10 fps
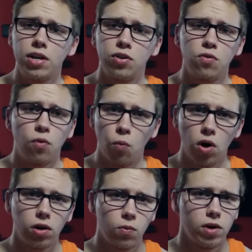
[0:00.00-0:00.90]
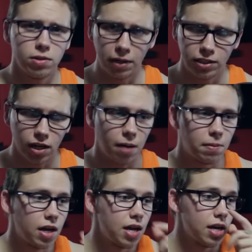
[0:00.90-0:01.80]
I do for work, what is my
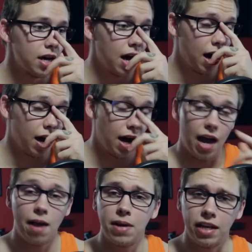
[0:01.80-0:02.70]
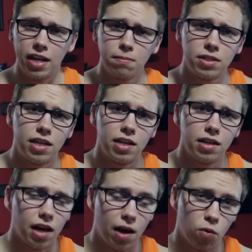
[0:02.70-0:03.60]
job? I am an
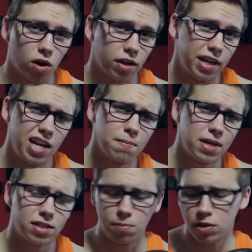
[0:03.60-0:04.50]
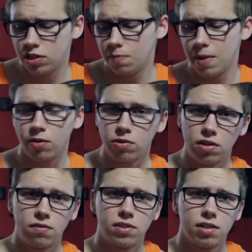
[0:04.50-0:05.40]
EMT. I work in EMS, Emergency Medical
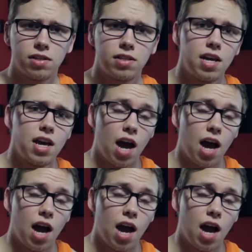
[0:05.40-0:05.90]
Services.